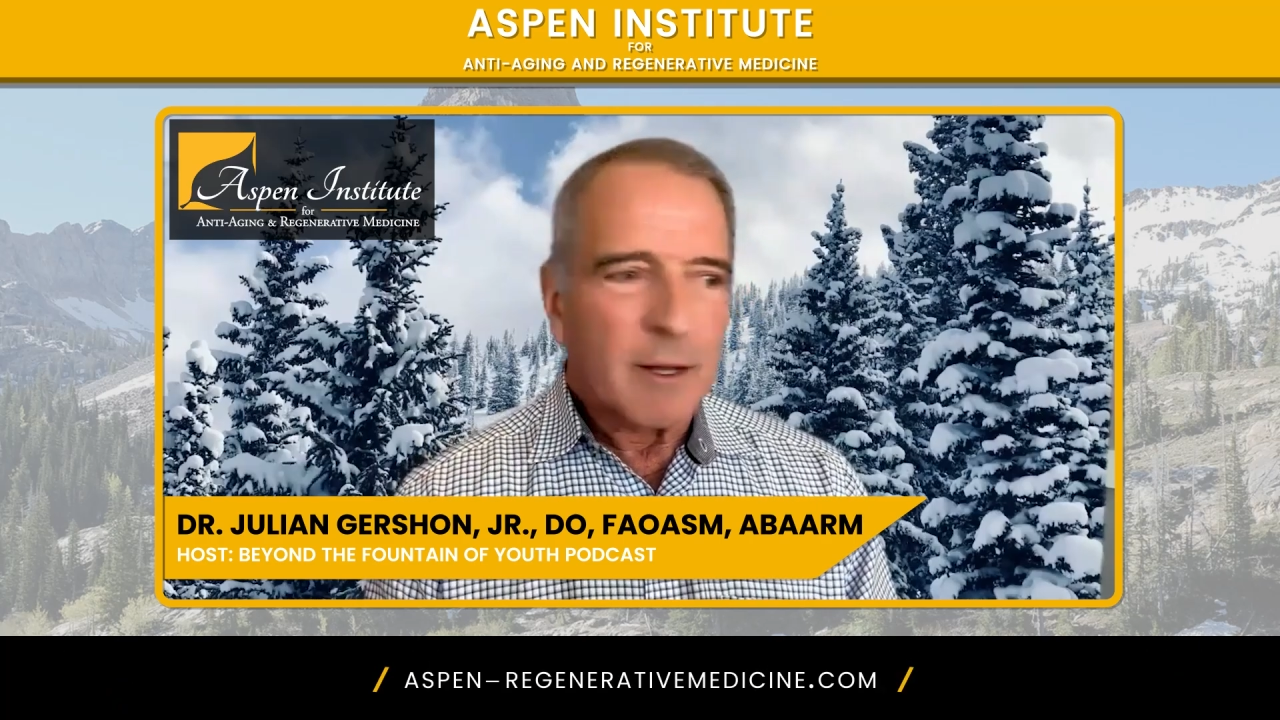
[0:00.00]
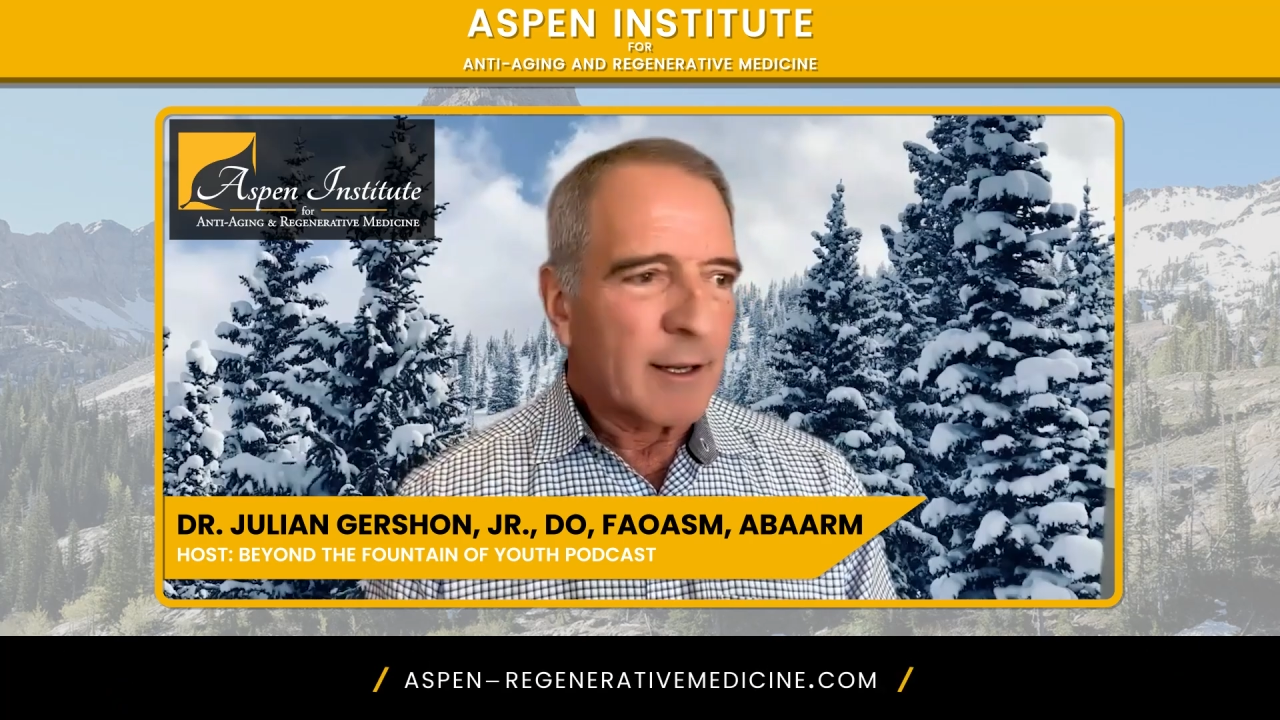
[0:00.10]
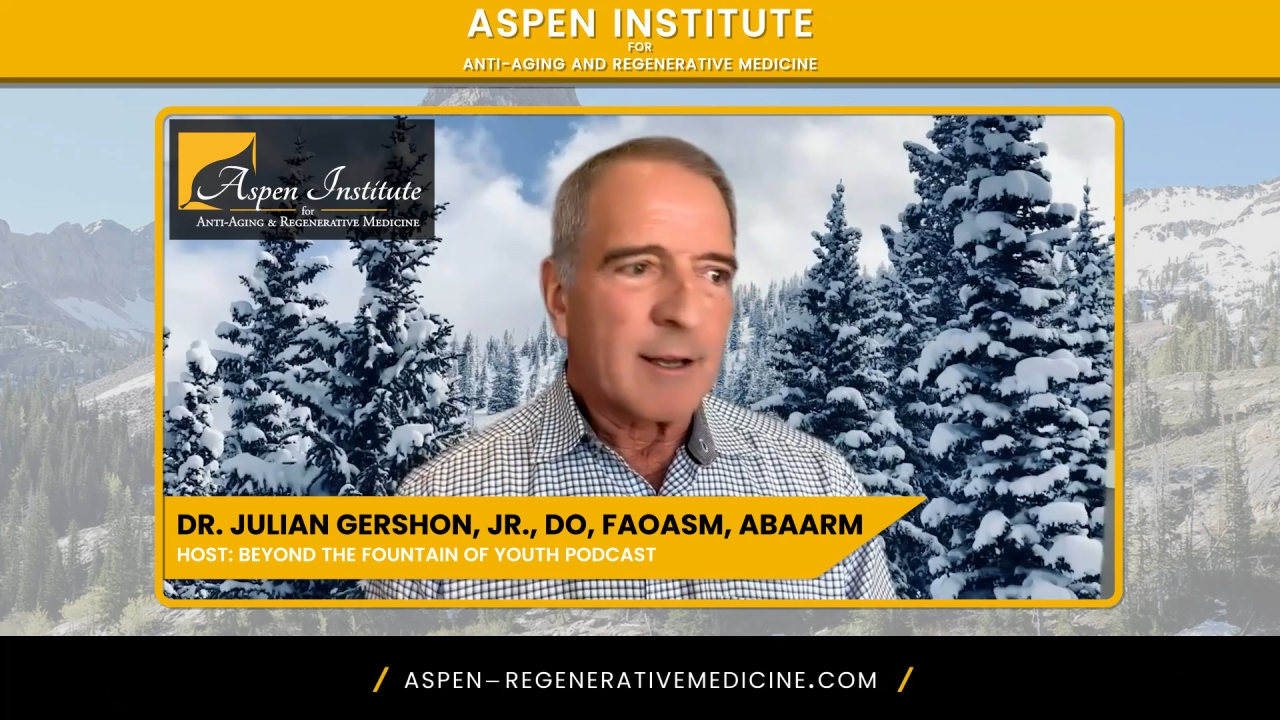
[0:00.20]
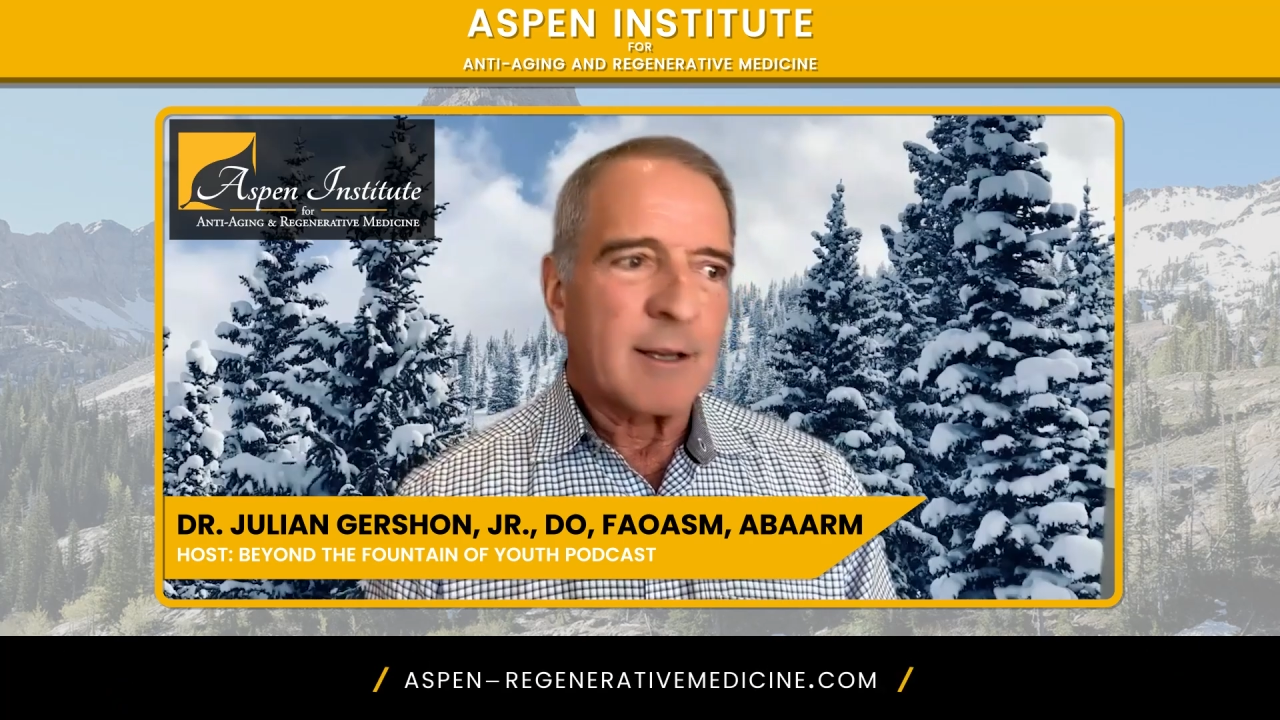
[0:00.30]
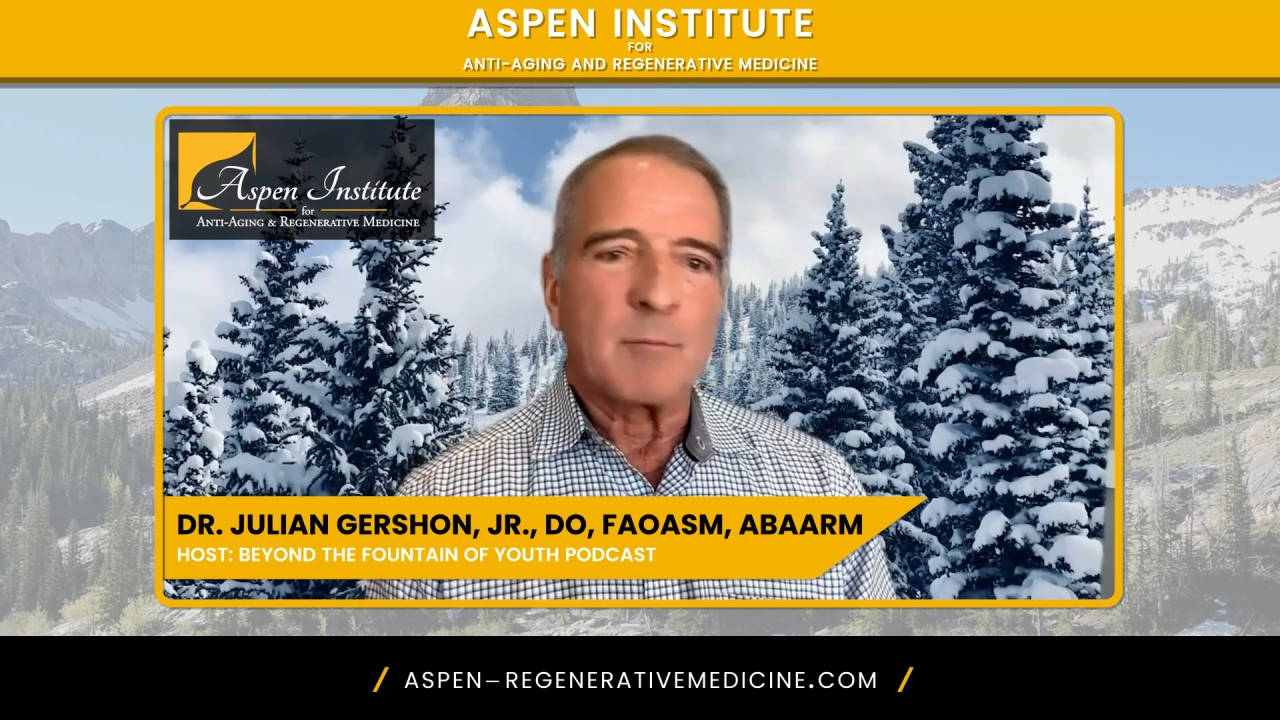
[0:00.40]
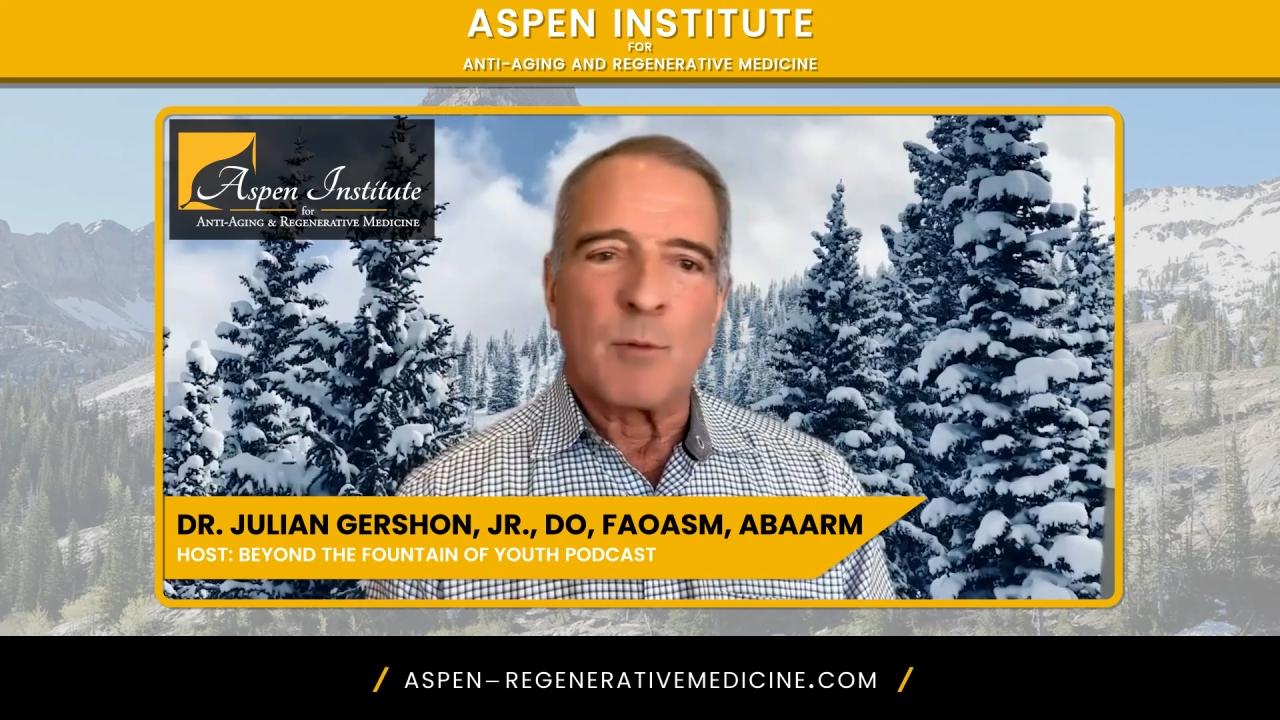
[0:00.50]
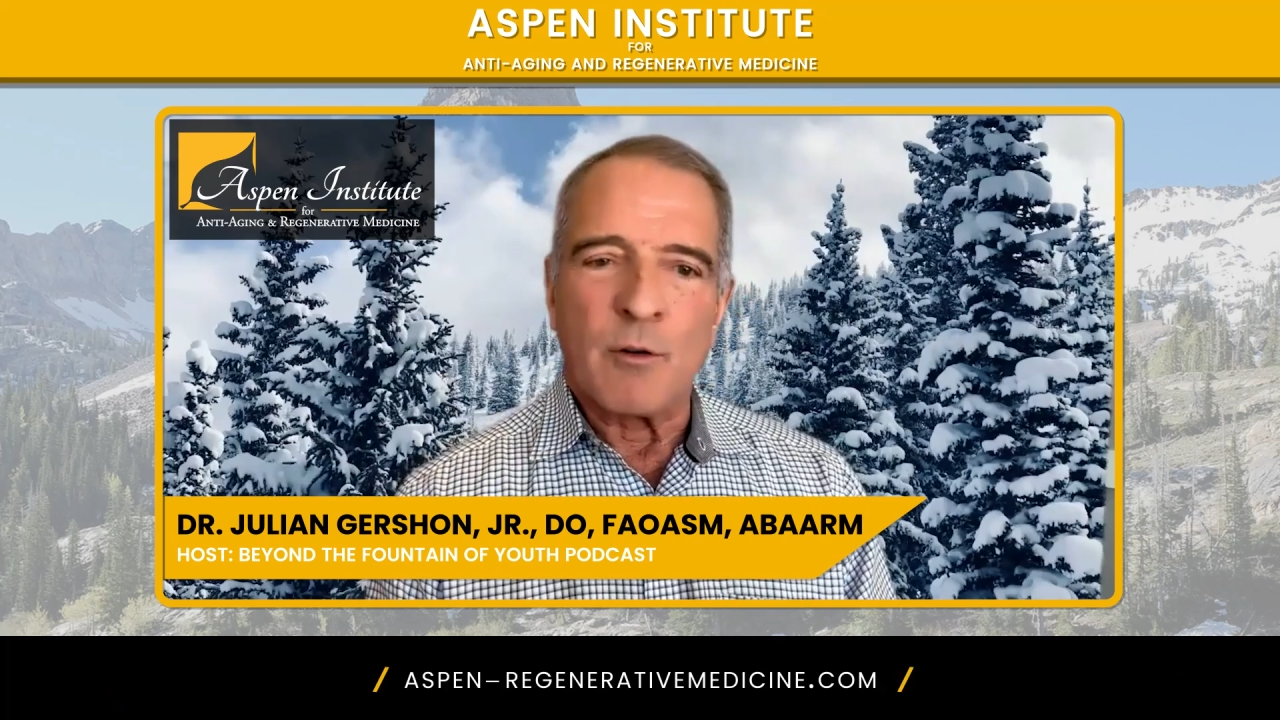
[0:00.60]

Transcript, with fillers: Like I can